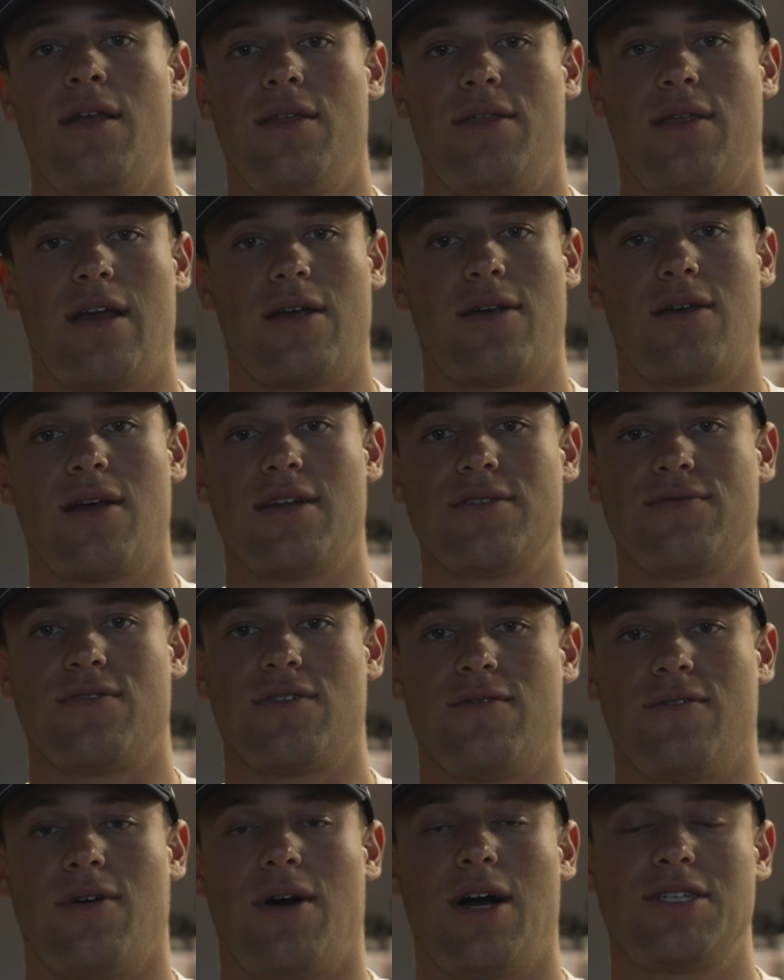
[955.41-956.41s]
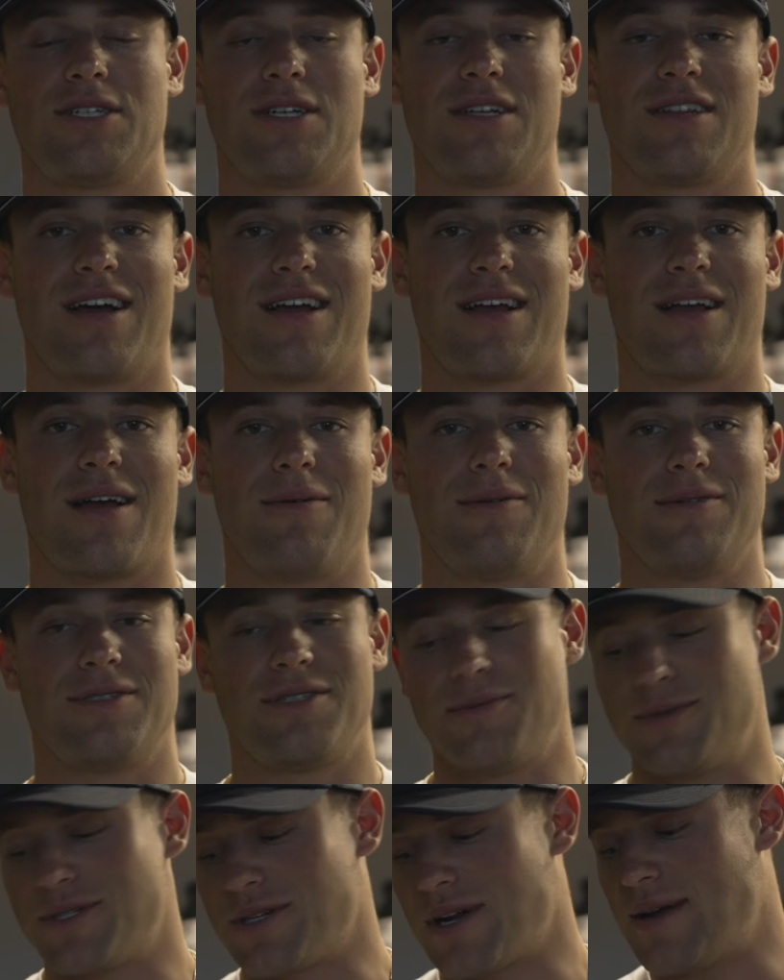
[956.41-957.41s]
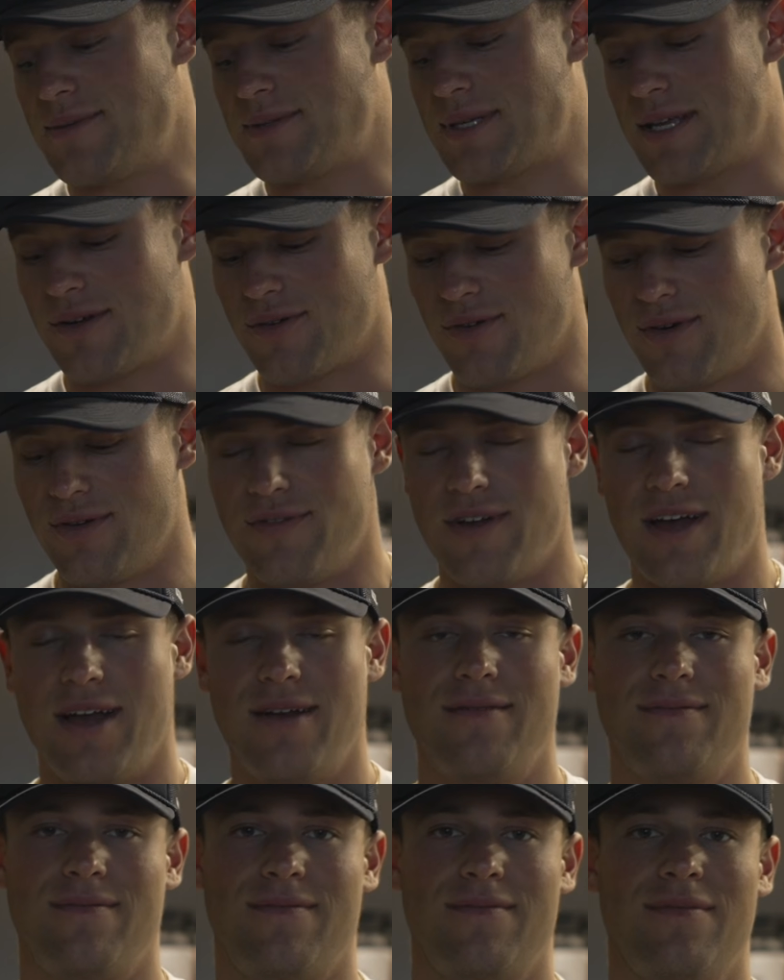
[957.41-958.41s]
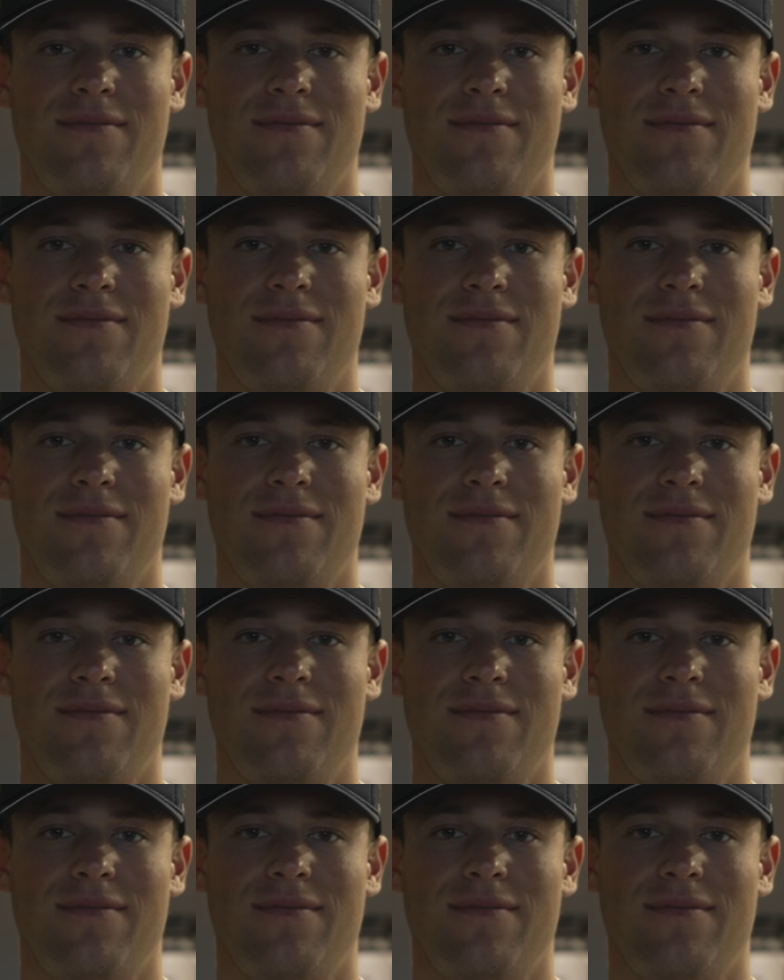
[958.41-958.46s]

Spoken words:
Thank you guys for watching. Like, comment, subscribe, stay corn fed.